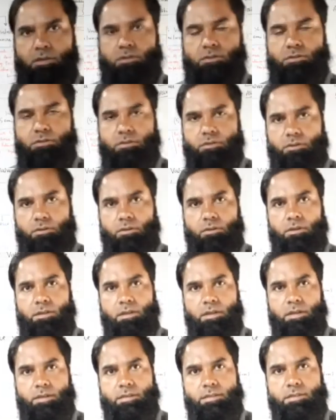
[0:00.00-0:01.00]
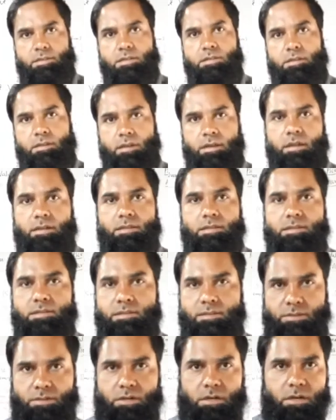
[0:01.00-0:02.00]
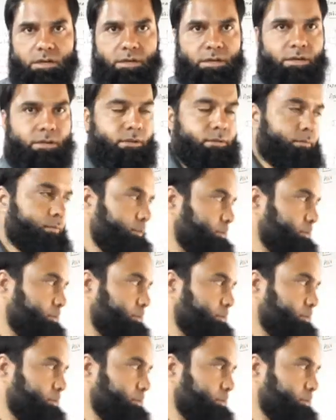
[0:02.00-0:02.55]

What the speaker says: So let us get started.